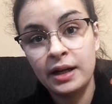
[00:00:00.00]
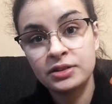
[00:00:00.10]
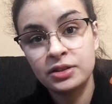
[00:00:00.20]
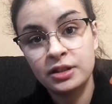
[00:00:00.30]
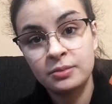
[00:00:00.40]

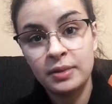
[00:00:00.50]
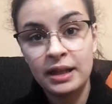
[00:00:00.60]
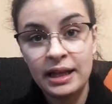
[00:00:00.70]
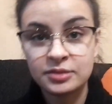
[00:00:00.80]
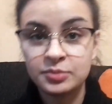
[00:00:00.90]
started my
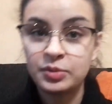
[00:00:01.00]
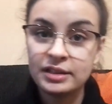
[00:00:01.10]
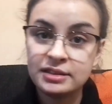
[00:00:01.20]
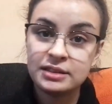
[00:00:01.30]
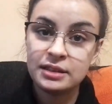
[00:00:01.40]
last
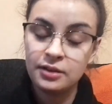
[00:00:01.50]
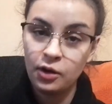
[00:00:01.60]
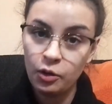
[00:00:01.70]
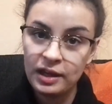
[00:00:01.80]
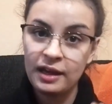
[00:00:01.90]
practice at the
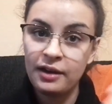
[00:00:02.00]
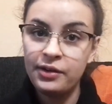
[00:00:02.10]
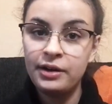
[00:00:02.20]
home care,